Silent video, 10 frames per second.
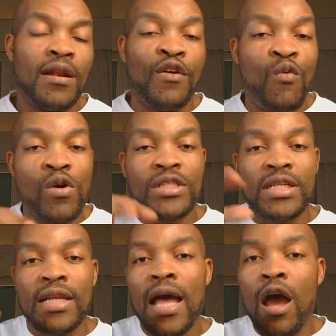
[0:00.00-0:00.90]

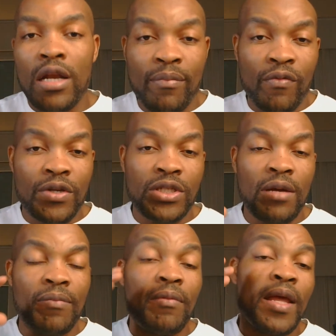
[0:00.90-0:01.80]
watching how the professional
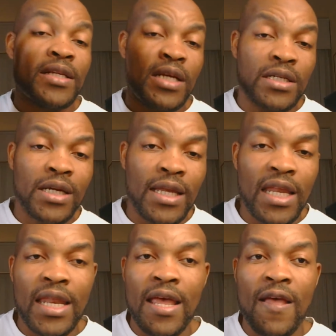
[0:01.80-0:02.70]
players are
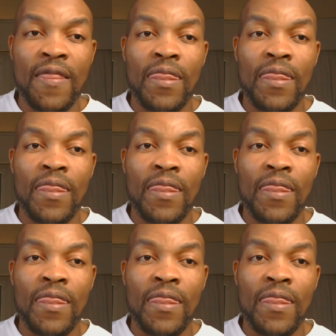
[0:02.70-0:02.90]
training there,